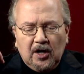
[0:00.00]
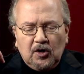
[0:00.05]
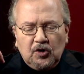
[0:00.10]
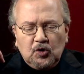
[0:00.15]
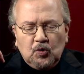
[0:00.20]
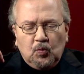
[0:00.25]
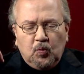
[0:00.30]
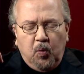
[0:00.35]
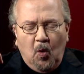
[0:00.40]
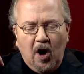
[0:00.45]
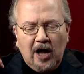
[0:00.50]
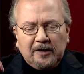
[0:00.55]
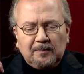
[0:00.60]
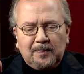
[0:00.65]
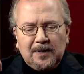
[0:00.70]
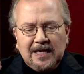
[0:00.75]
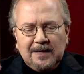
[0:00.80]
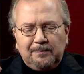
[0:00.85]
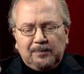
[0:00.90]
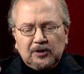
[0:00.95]
want
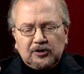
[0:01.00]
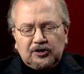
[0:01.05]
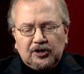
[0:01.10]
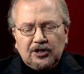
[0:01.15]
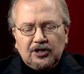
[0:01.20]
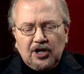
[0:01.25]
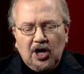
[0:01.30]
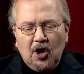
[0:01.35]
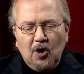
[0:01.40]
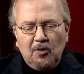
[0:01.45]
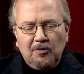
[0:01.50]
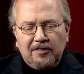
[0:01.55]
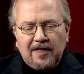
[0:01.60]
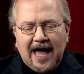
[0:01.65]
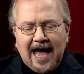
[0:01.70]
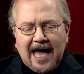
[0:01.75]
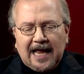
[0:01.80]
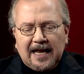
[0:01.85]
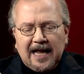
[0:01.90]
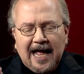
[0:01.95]
people to know
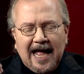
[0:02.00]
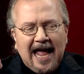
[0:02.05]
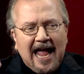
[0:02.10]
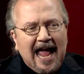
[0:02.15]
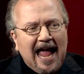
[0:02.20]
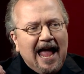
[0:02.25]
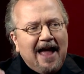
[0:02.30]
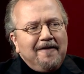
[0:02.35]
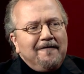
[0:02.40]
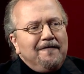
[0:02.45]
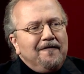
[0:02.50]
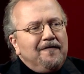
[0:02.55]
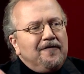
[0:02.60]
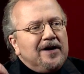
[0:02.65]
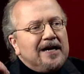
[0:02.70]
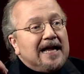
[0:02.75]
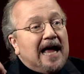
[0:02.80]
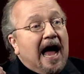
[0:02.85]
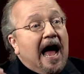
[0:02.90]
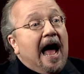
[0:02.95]
that
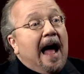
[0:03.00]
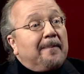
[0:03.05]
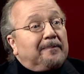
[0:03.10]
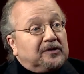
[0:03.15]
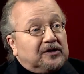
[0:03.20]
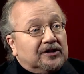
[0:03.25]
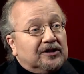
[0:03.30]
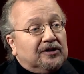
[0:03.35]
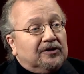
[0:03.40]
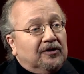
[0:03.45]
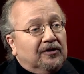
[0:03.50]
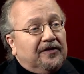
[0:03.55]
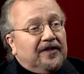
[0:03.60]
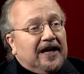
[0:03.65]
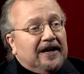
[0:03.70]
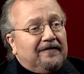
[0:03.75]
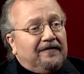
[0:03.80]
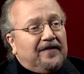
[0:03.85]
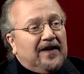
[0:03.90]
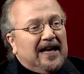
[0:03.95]
every obstacle
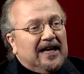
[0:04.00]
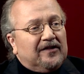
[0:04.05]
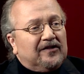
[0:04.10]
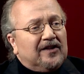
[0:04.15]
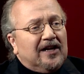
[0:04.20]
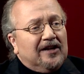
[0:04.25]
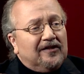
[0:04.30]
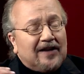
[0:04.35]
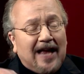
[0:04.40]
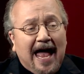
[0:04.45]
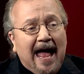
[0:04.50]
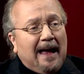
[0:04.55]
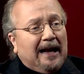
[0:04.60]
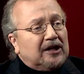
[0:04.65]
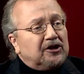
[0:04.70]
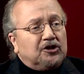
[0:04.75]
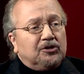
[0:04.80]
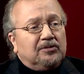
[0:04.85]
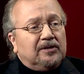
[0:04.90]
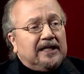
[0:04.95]
they face is
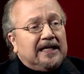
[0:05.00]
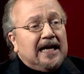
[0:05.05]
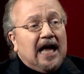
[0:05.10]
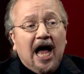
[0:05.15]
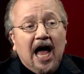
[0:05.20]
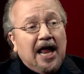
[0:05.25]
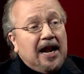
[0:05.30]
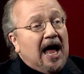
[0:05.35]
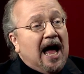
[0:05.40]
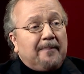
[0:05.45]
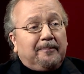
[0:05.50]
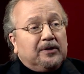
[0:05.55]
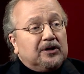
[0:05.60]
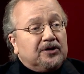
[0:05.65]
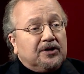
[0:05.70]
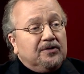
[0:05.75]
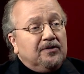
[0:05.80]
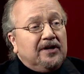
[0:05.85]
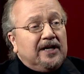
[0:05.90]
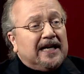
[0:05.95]
actually an
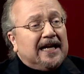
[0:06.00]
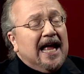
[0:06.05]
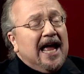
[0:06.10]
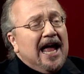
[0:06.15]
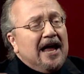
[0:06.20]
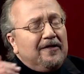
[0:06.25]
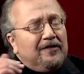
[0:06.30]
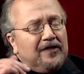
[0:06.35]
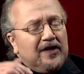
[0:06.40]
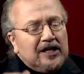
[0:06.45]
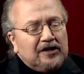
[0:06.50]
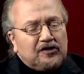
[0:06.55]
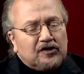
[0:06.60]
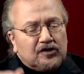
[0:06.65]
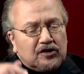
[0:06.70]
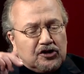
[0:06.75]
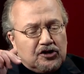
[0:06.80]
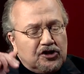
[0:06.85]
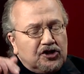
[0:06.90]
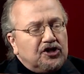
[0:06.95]
opportunity.
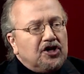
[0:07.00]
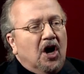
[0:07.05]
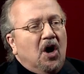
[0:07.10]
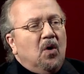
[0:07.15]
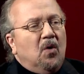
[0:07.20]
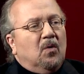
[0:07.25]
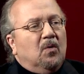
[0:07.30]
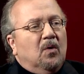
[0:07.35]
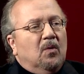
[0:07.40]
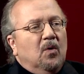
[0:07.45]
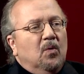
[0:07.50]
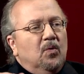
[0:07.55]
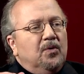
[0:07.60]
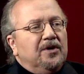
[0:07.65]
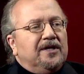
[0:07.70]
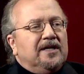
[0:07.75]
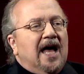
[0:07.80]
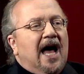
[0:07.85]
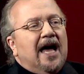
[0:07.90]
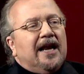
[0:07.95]
This show
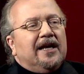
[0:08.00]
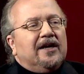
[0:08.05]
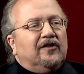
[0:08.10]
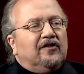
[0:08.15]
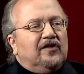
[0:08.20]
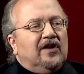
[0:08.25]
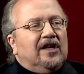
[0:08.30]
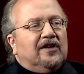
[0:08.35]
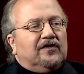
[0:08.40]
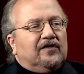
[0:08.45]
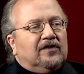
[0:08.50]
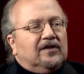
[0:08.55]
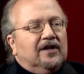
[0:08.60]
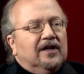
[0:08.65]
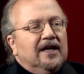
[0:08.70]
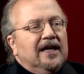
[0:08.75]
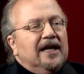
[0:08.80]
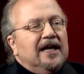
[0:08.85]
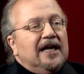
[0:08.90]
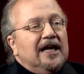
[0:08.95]
would not exist
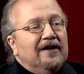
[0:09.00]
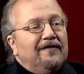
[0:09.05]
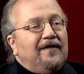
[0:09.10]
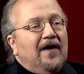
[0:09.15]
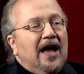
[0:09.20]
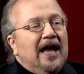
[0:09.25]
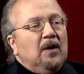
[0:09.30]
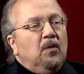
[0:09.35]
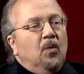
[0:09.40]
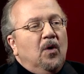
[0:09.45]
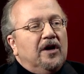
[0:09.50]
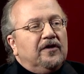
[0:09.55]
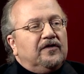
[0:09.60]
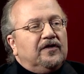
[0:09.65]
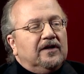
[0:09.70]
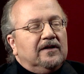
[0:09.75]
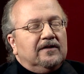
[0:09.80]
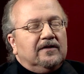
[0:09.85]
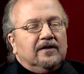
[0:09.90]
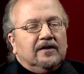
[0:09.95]
if I
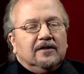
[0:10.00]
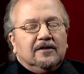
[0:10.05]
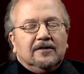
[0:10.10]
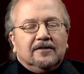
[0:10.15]
wasn't,